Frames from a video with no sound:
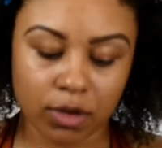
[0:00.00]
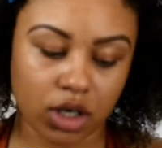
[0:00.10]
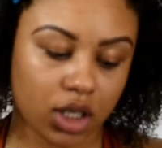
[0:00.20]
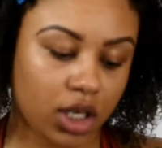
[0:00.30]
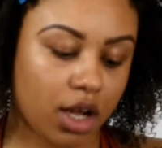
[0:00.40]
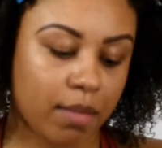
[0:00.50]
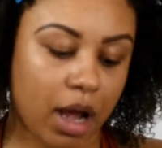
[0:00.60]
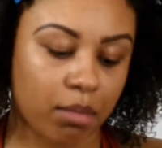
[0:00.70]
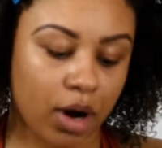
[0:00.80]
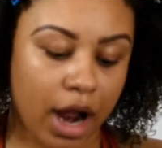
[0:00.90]
going to clean up
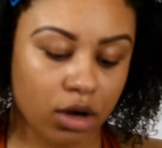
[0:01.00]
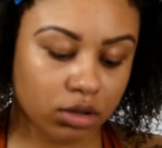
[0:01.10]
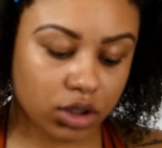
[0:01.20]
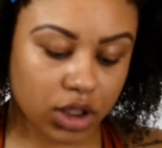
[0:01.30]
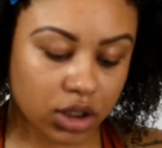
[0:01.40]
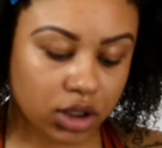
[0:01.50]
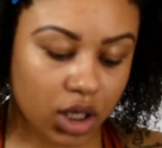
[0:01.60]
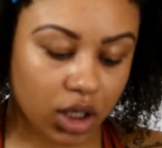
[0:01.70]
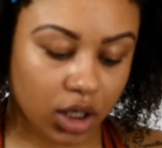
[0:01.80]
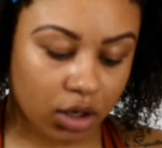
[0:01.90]
my brows just
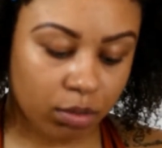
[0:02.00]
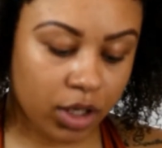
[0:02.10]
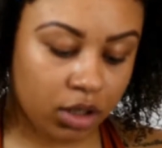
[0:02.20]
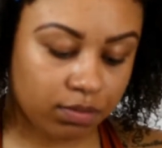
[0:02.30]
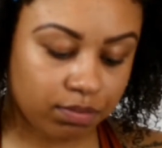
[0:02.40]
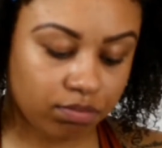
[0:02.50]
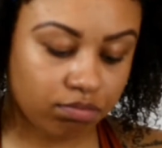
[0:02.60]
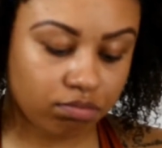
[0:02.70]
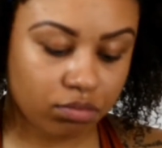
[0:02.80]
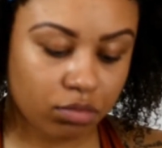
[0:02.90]
a little bit
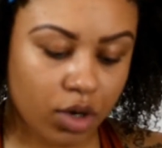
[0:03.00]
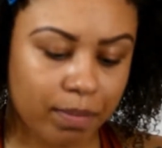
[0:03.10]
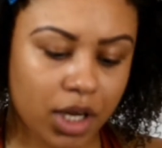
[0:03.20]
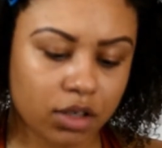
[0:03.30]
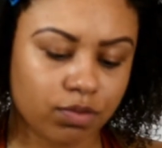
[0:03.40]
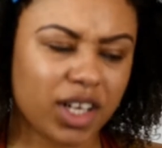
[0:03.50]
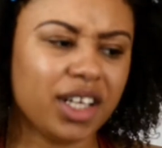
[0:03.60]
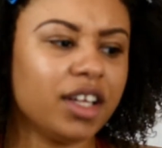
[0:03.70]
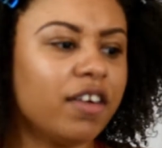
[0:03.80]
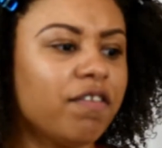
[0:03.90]
because really
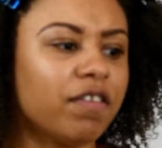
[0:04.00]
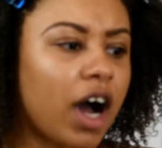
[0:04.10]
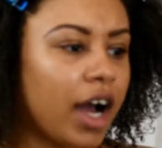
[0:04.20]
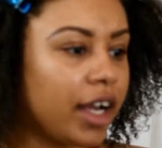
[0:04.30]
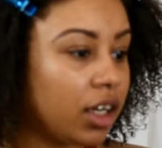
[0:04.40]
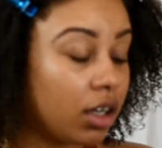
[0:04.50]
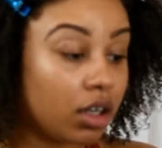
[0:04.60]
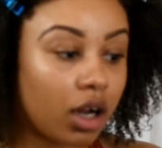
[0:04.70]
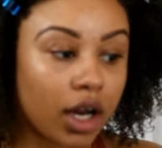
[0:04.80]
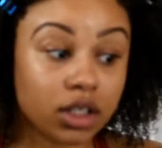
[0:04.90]
they're fine.
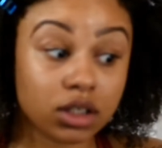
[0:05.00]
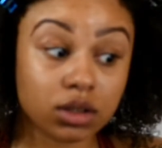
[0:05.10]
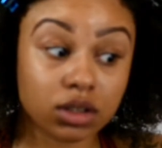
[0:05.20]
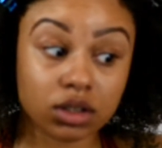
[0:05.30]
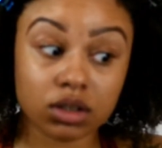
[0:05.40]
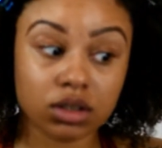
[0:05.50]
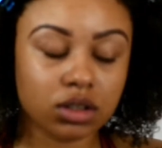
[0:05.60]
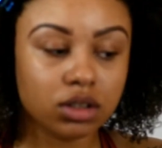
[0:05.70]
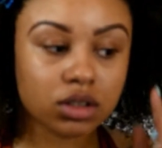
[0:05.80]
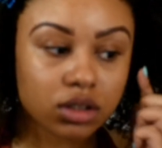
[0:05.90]
I
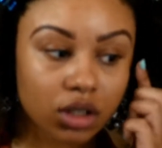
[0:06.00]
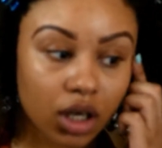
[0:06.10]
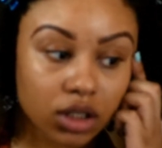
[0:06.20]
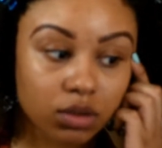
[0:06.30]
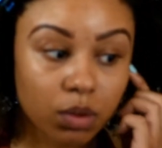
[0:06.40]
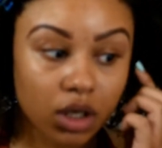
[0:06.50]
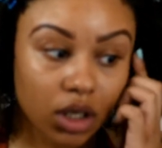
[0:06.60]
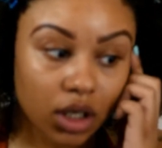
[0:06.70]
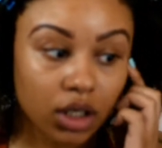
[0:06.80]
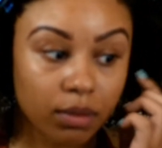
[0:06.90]
just want
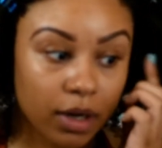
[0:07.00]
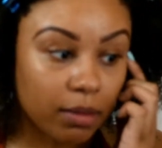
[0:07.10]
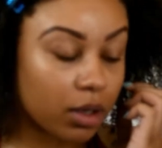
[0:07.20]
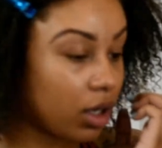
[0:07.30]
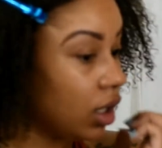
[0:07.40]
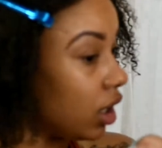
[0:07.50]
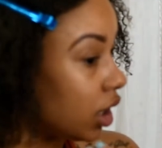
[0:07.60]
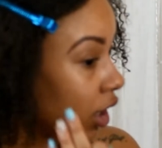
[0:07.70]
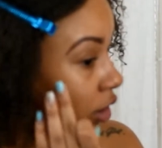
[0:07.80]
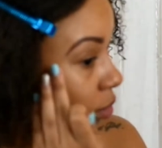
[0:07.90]
to clean them up a
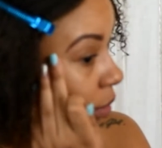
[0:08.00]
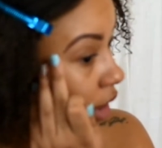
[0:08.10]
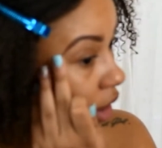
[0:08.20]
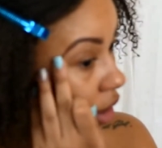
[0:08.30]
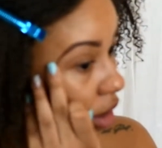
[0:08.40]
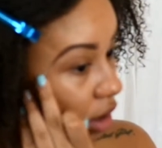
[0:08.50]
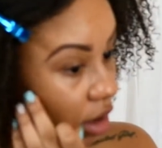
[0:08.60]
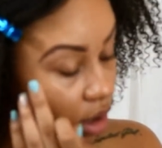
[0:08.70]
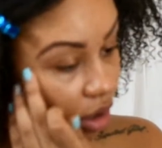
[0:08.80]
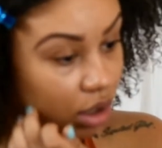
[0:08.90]
little bit
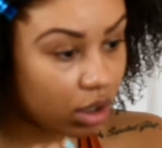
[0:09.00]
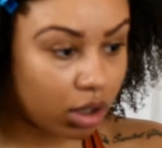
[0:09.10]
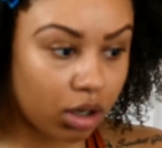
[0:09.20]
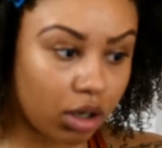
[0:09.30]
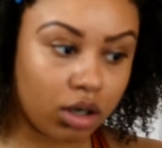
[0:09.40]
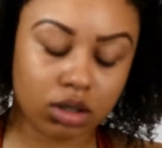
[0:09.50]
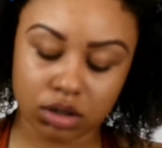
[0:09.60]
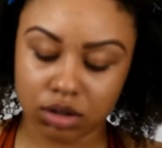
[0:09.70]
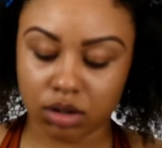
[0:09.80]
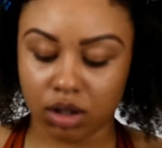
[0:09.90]

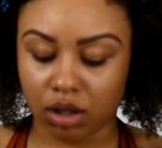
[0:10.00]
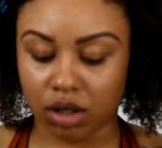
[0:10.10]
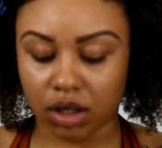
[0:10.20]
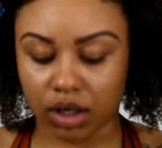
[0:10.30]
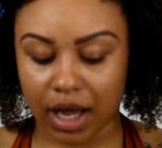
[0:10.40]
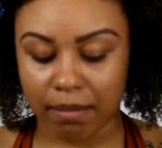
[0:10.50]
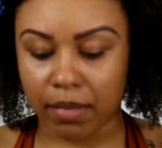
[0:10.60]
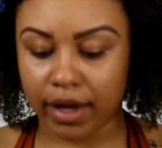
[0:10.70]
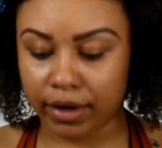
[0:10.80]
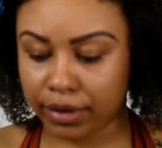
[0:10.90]
so they'll look a lot
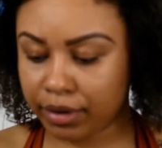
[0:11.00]
better.